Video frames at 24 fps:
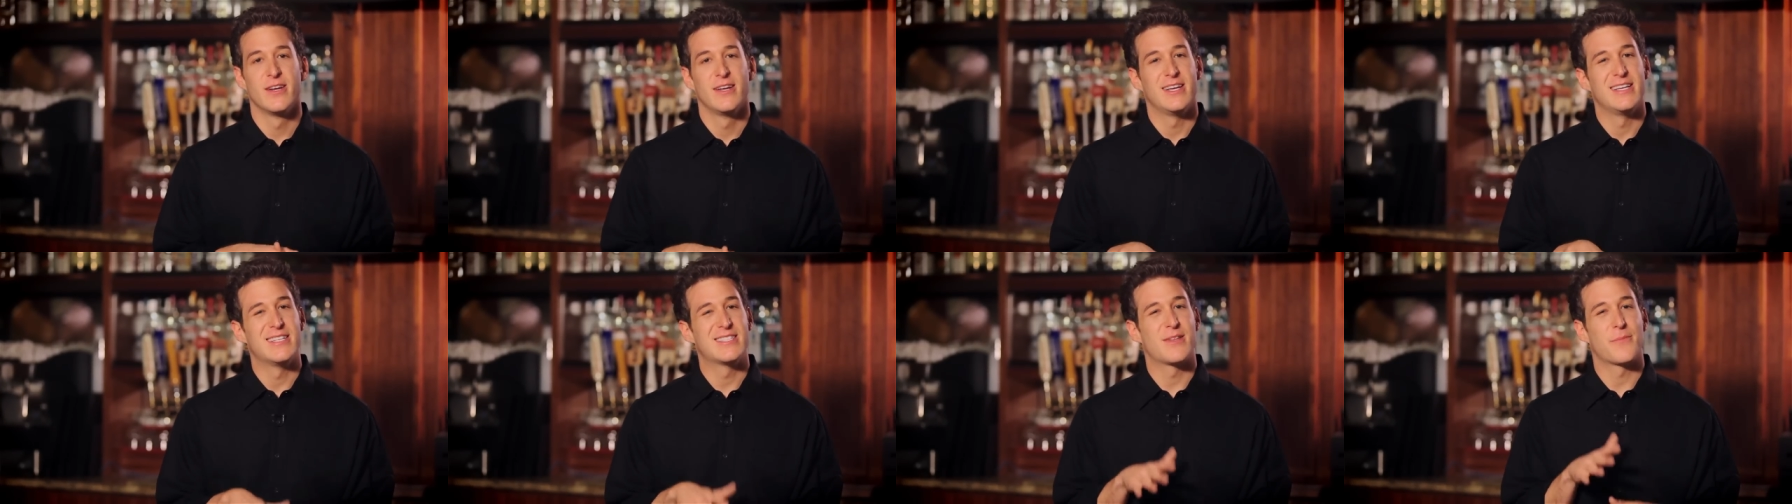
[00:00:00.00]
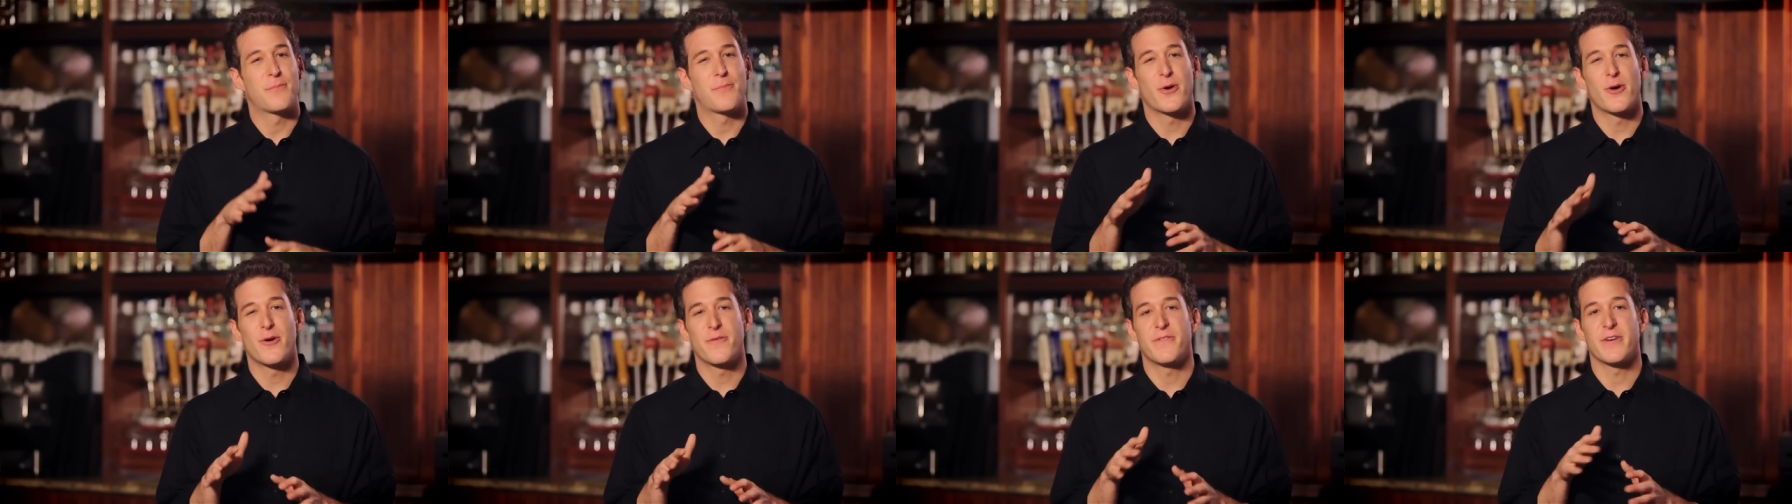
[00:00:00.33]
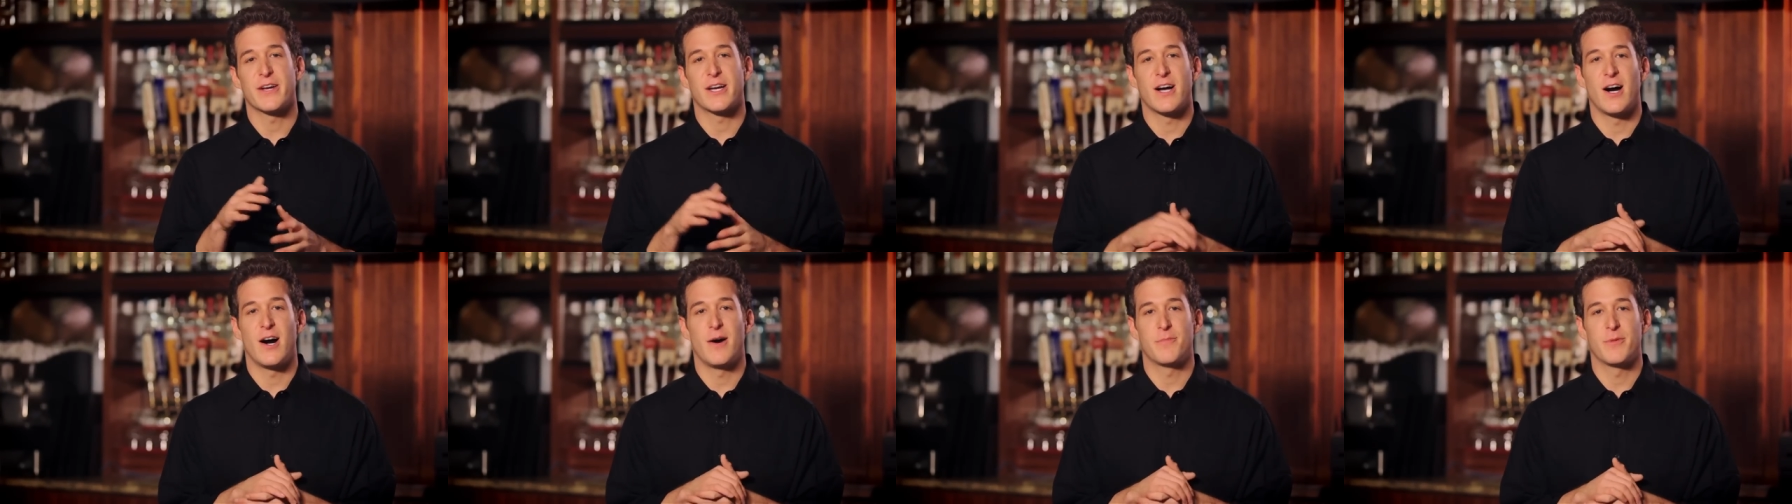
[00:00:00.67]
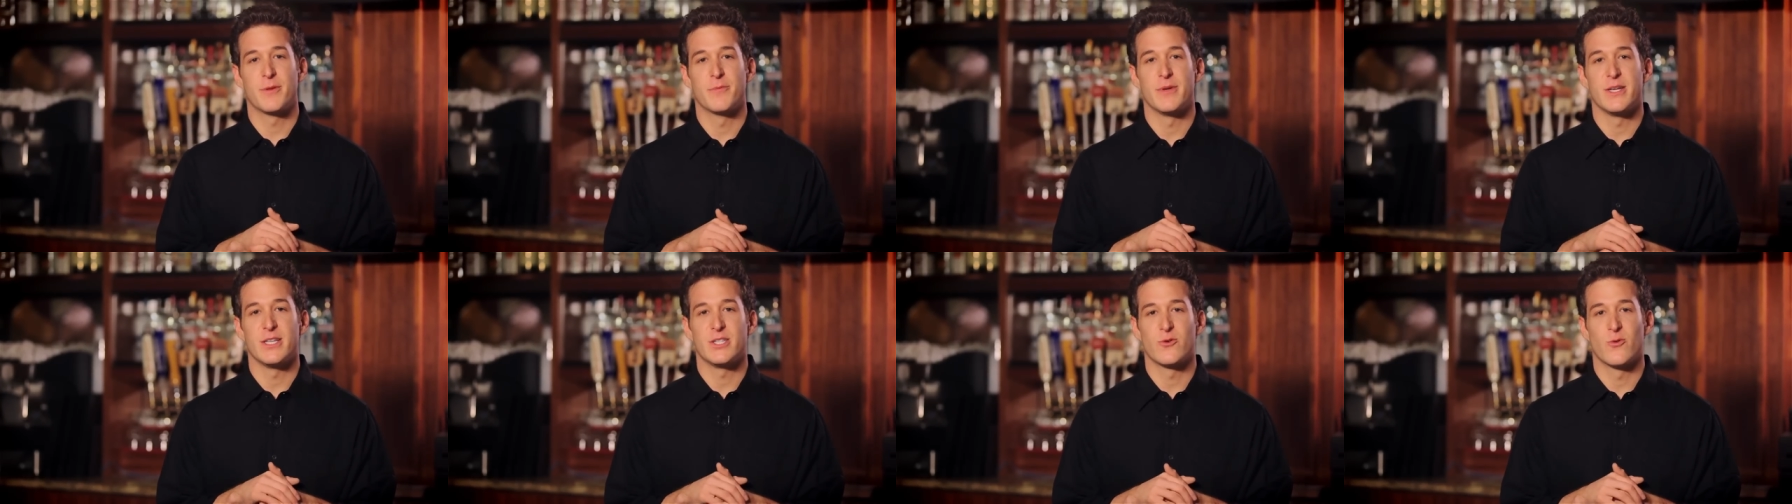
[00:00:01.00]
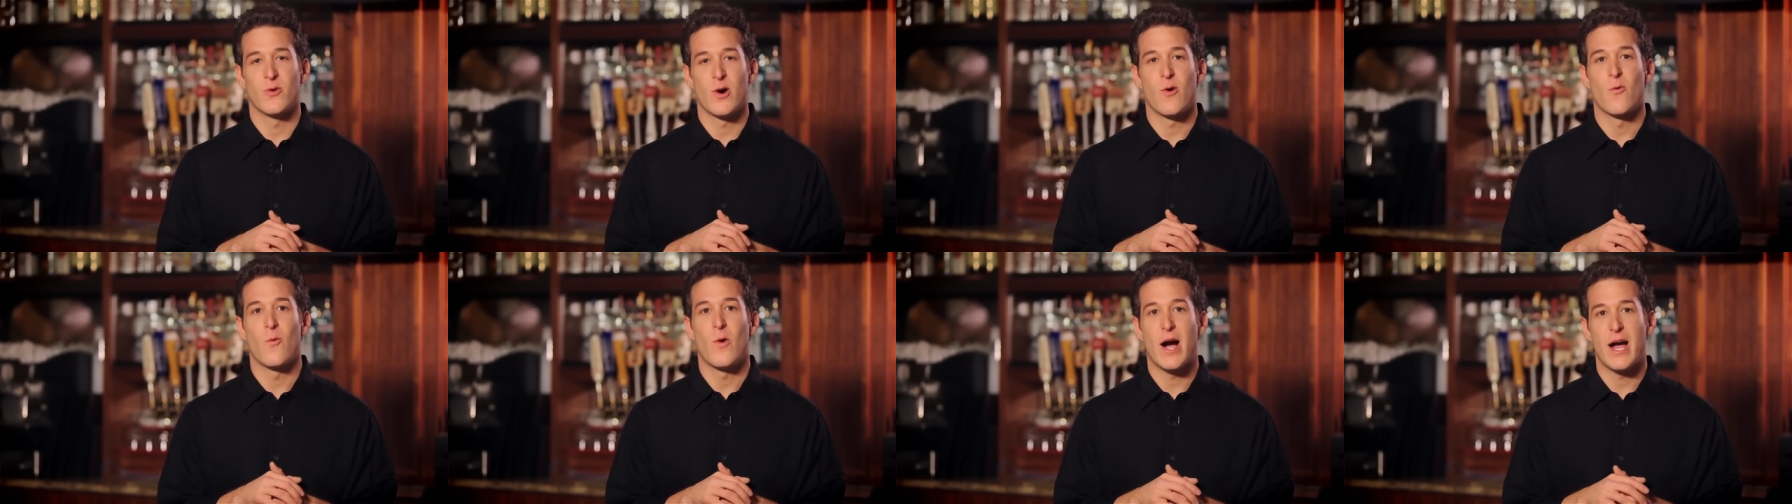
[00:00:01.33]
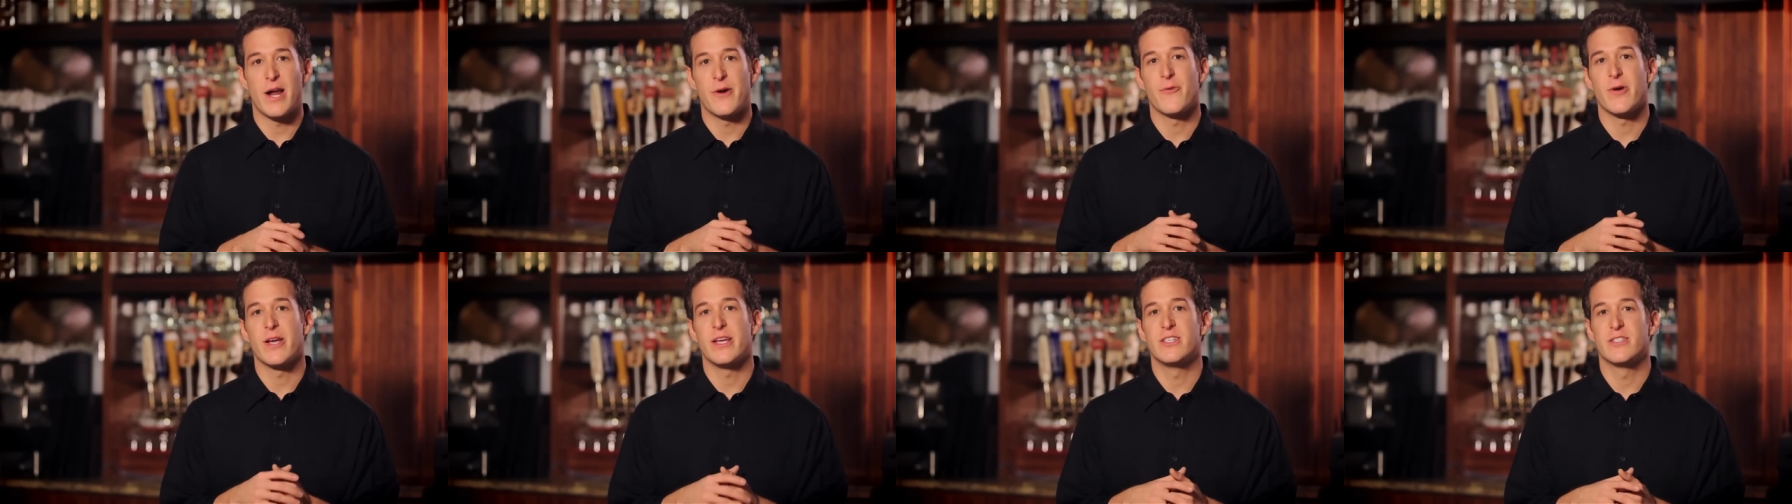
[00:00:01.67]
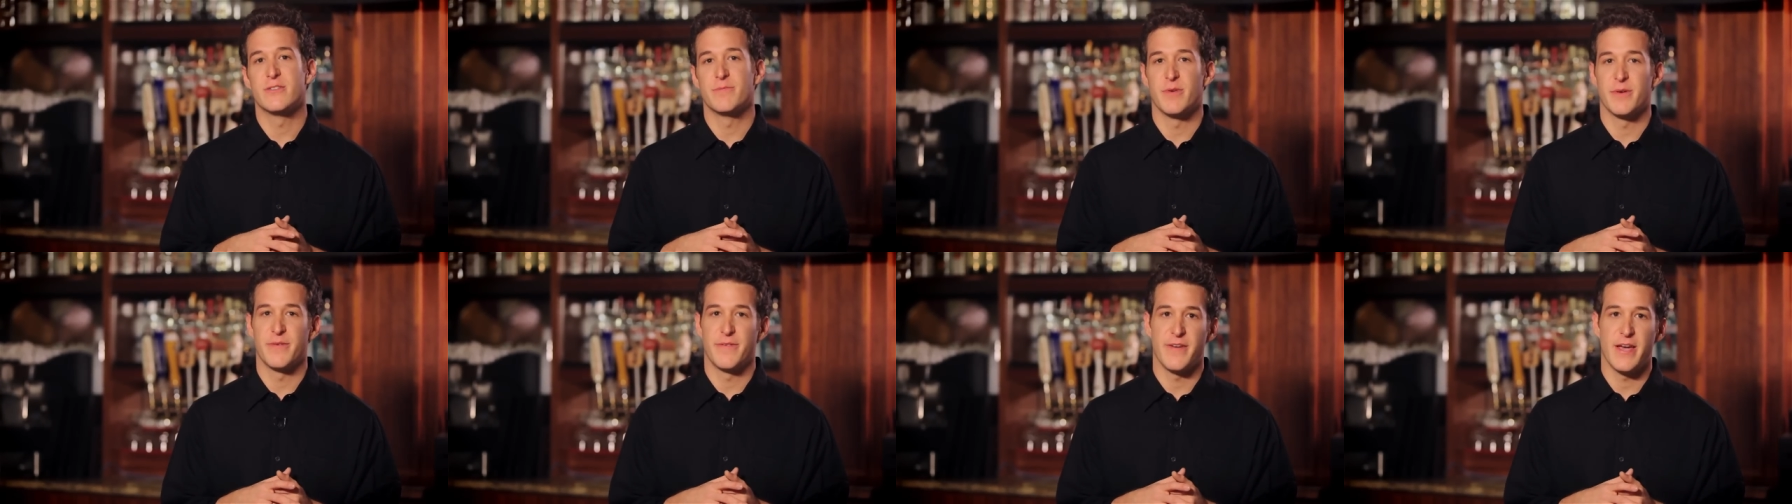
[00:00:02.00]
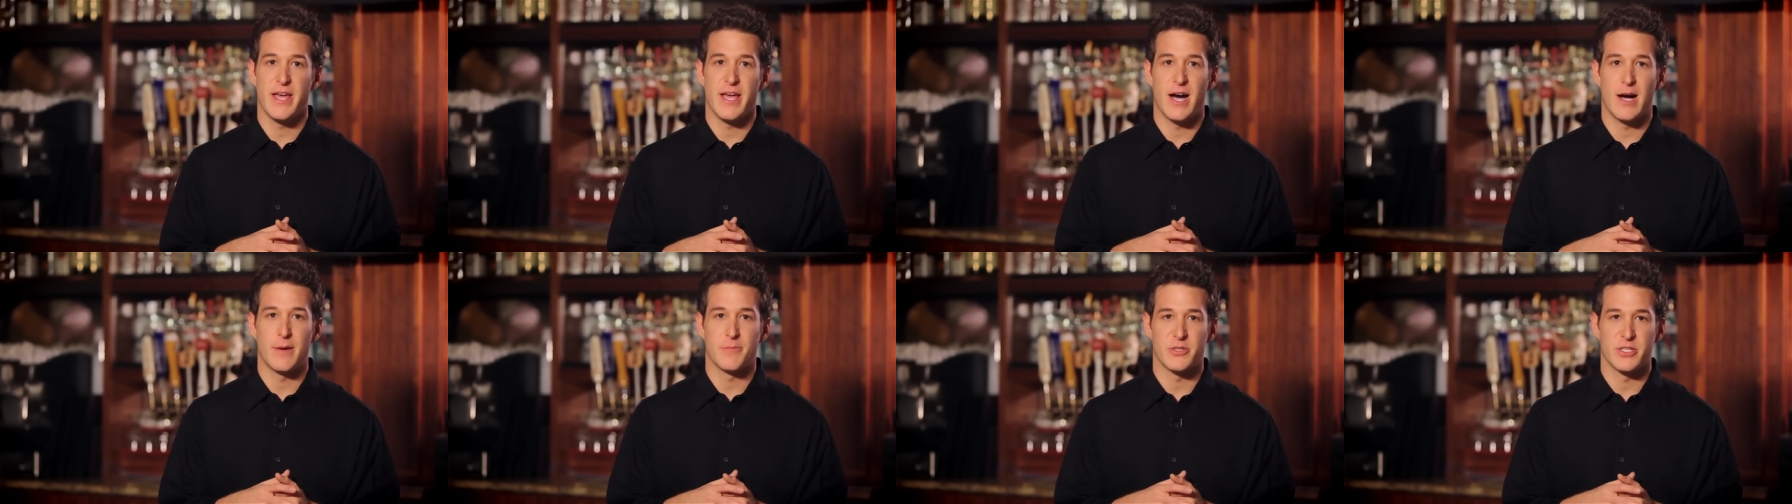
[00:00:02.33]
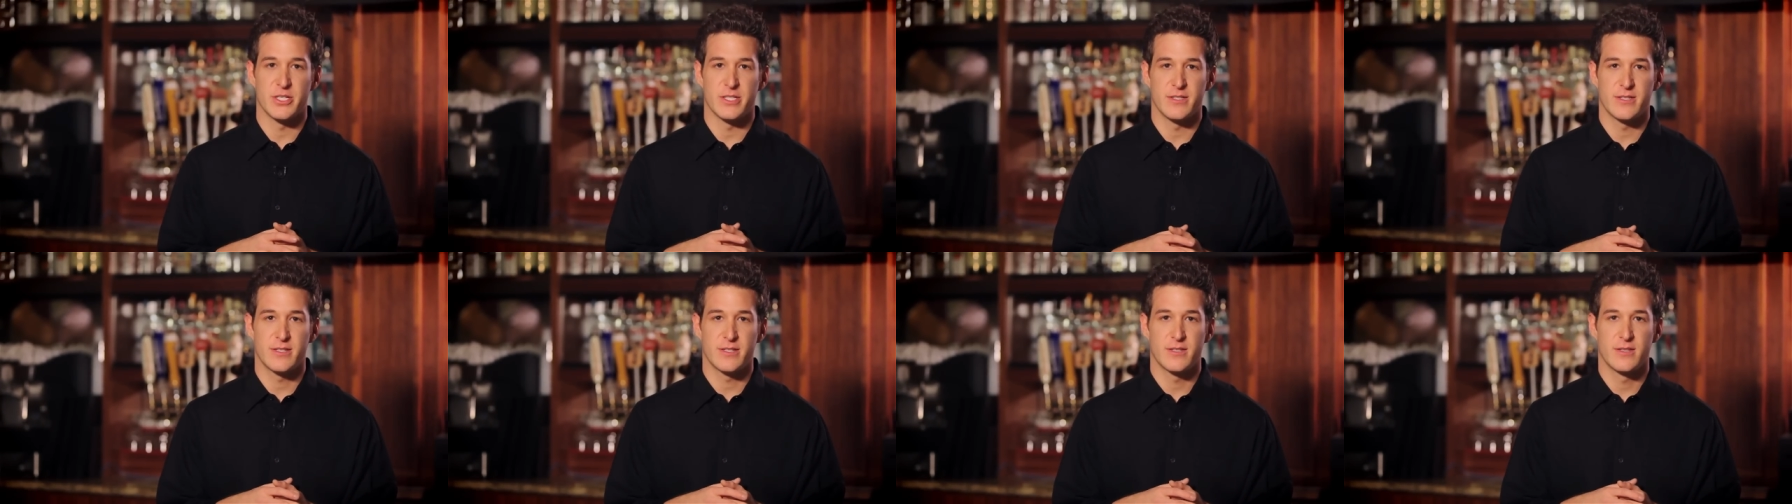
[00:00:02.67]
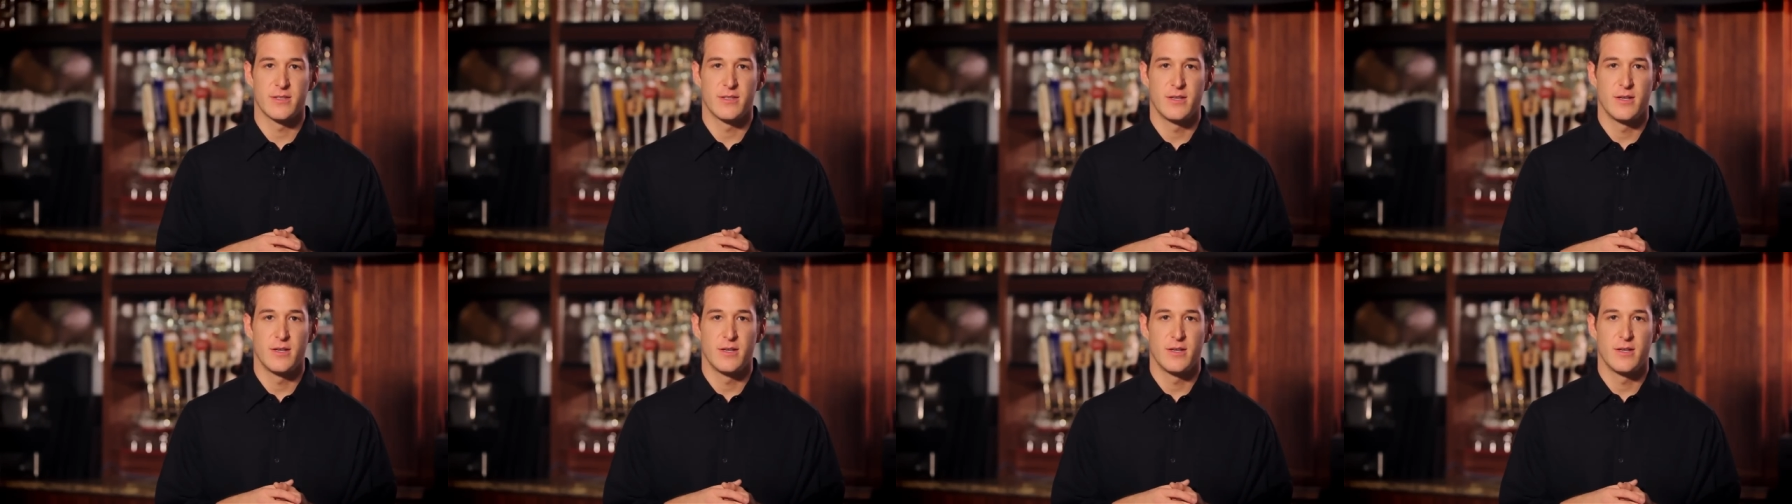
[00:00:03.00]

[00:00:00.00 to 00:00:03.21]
is the perfect complement to our wide range of buffet options.